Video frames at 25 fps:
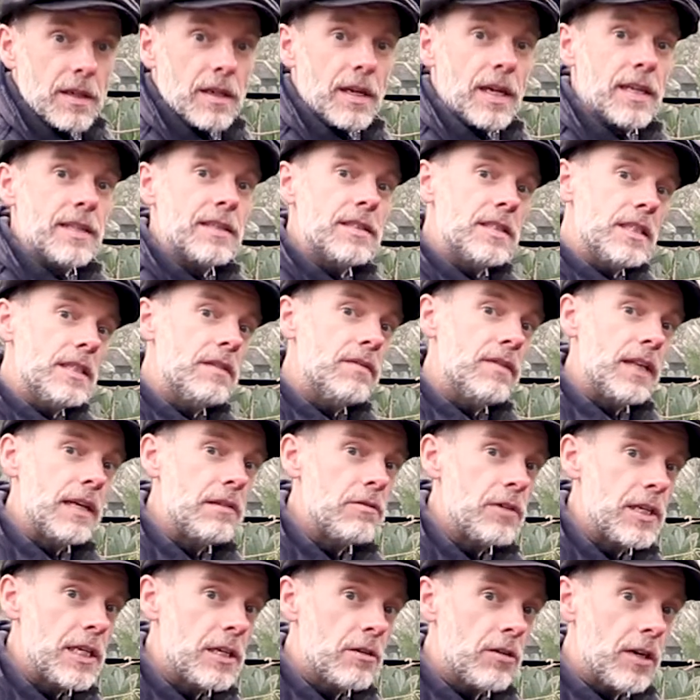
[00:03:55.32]
and see if they
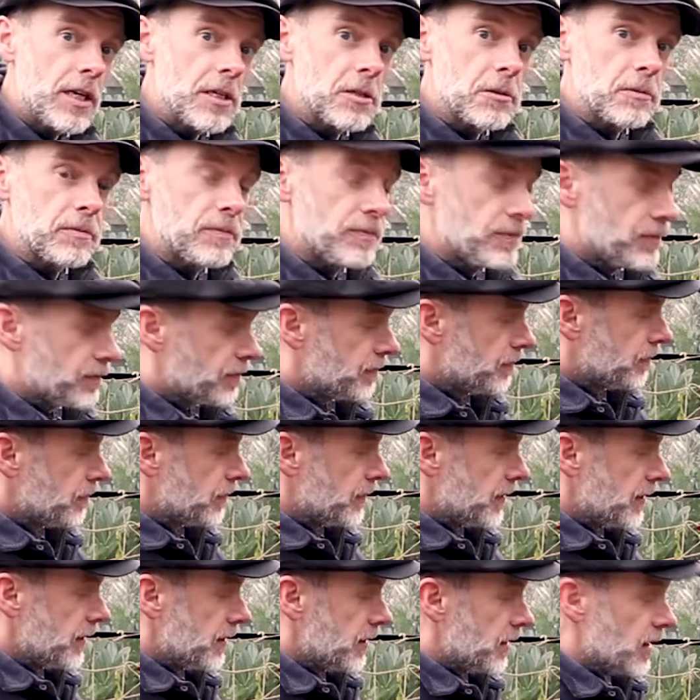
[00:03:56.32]
regrow.
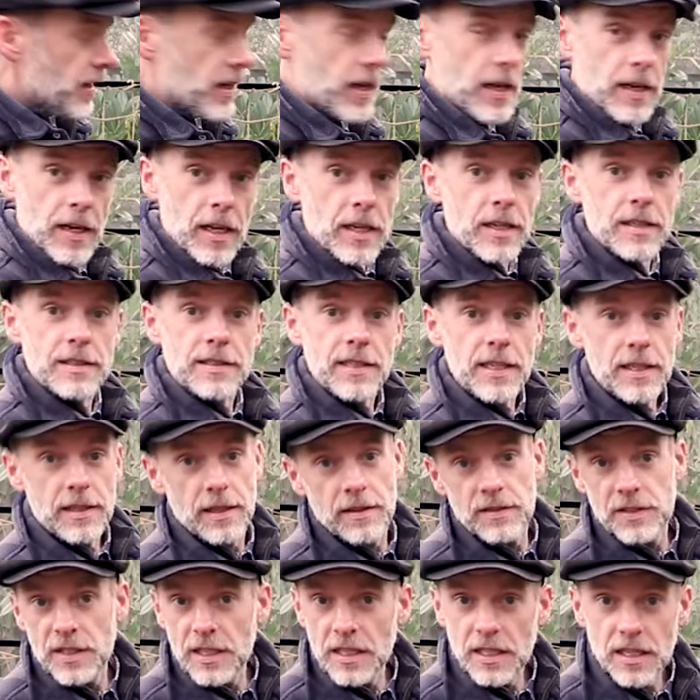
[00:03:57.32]
And like I said,
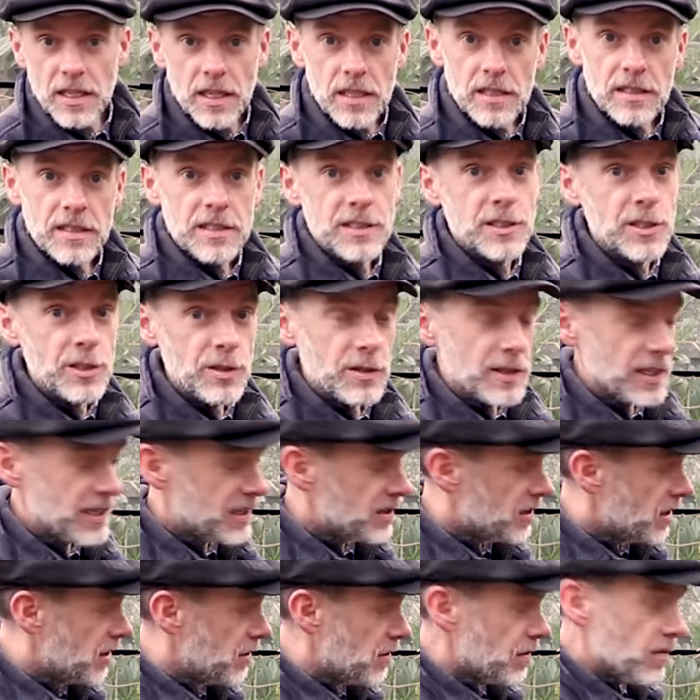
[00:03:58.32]
I've seen gardeners do this,
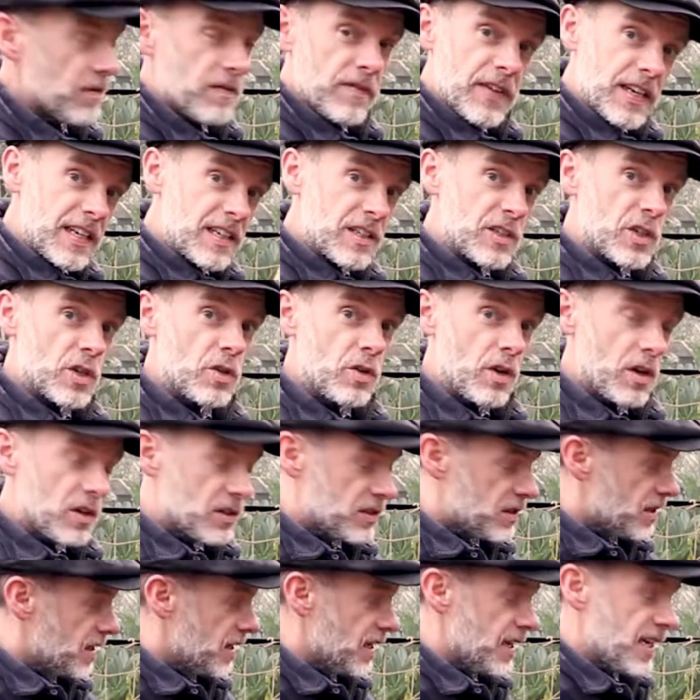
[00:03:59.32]
so fingers
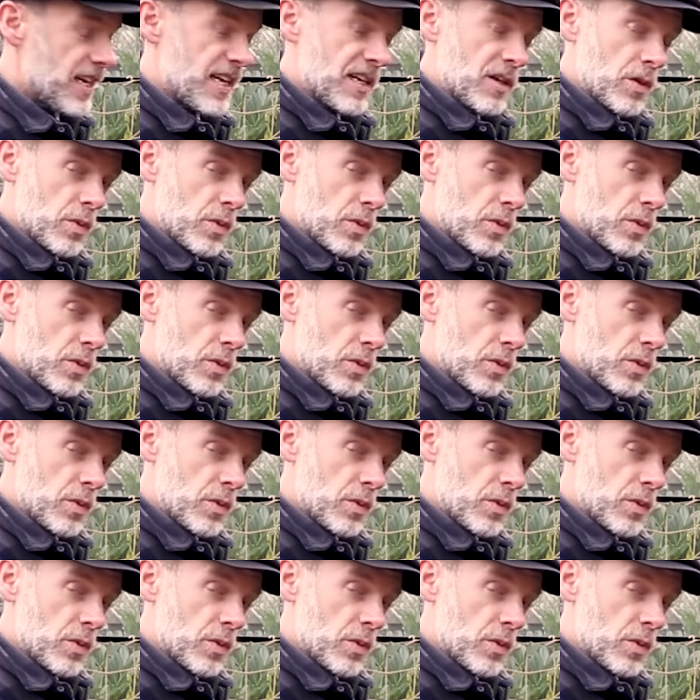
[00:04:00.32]
crossed it'll